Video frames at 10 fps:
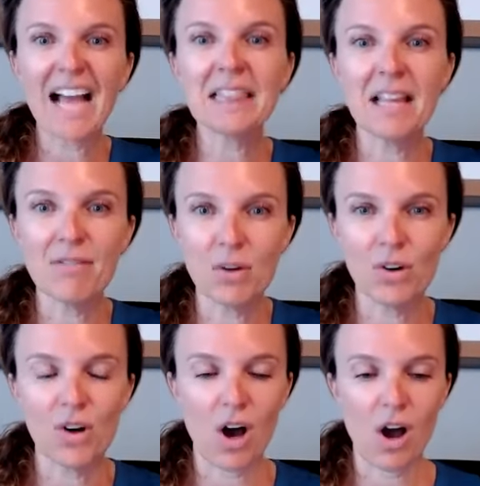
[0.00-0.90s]
high
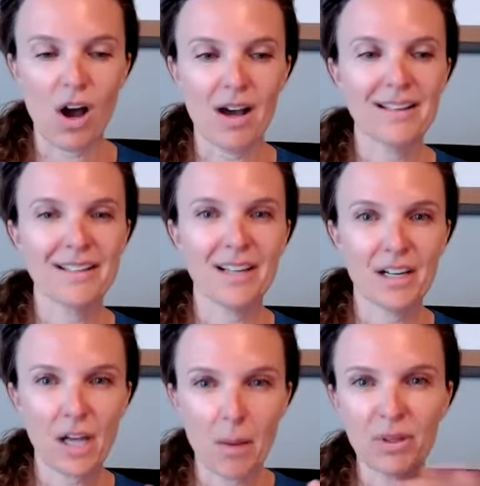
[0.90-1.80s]
level
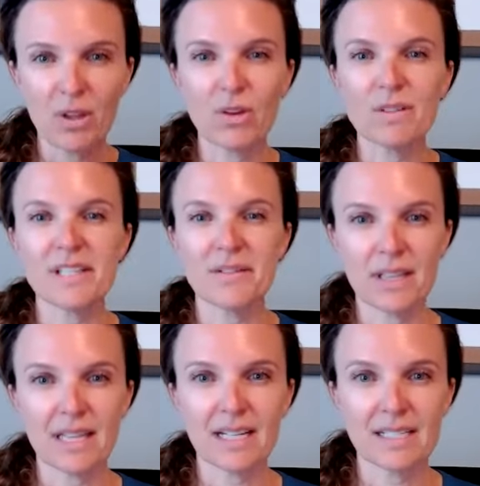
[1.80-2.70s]
on a couple of those
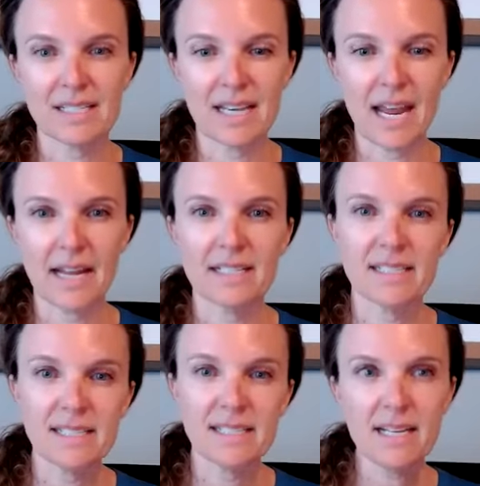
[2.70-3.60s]
different things today
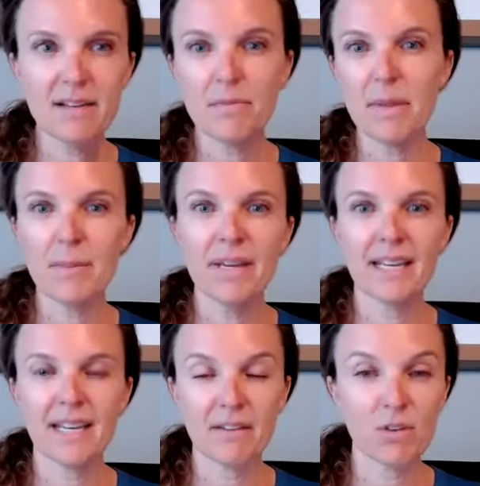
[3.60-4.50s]
to see if
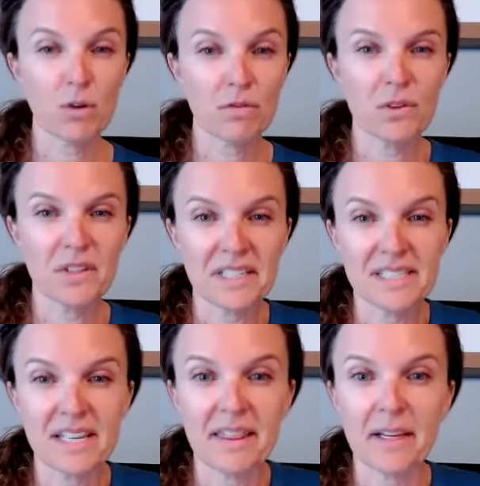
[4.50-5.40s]
maybe I can give you a few
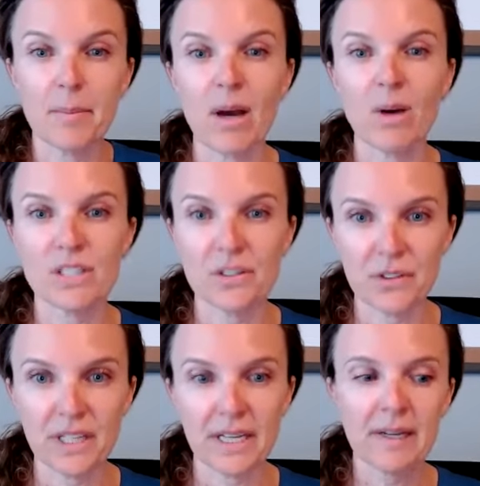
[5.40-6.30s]
things to think about
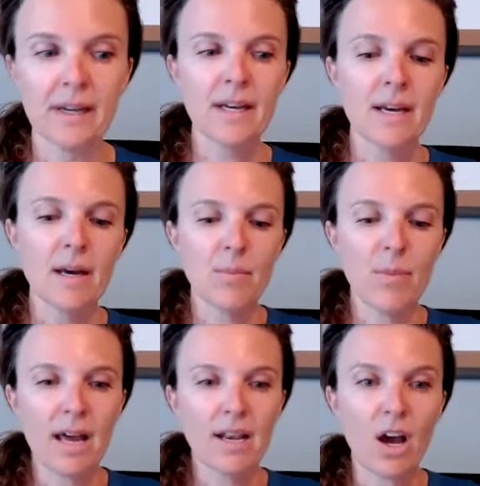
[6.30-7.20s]
differently.
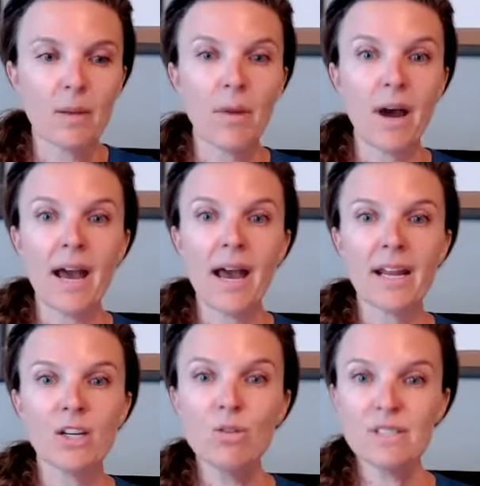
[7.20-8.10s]
But on
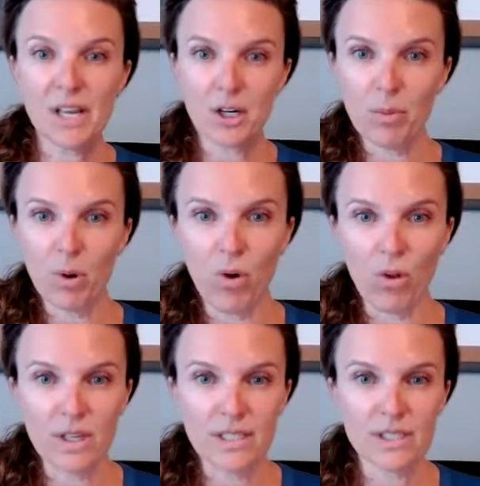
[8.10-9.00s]
my newsletter
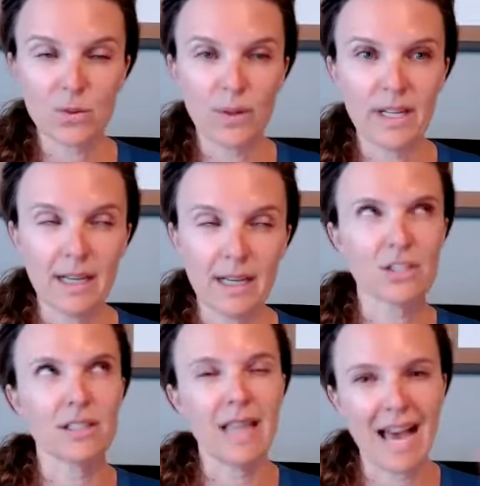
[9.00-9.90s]
poll this week,
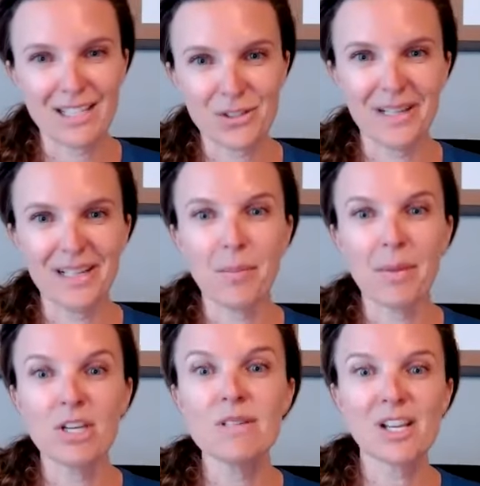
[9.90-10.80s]
actually last week,
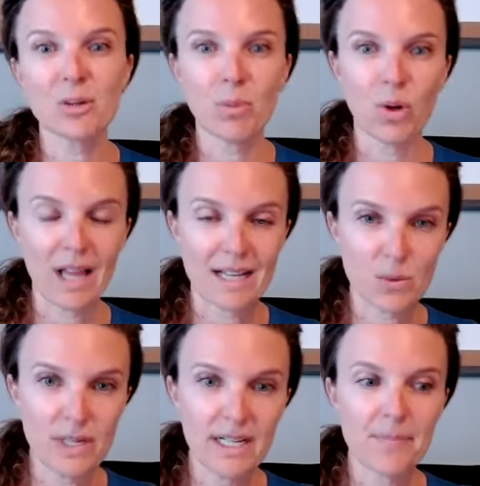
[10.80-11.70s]
on my newsletter poll
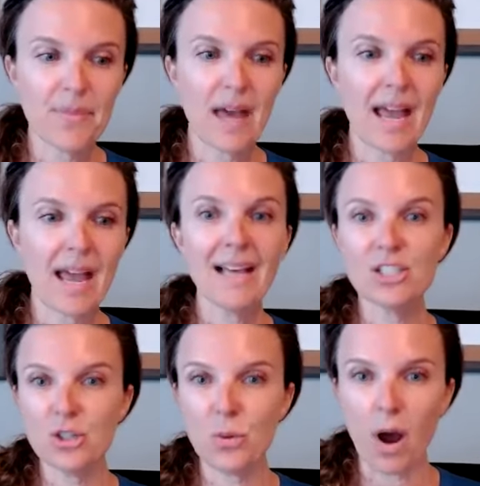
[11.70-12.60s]
last week, I
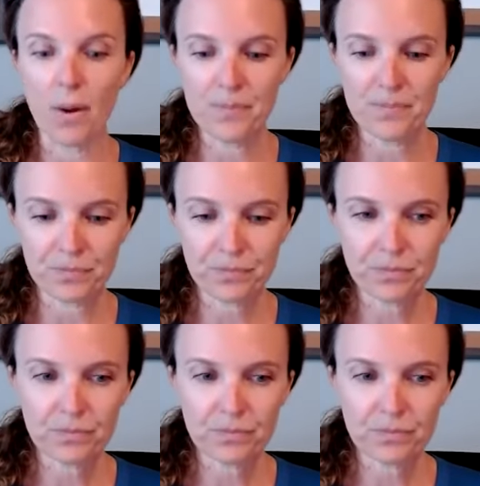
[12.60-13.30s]
asked you all,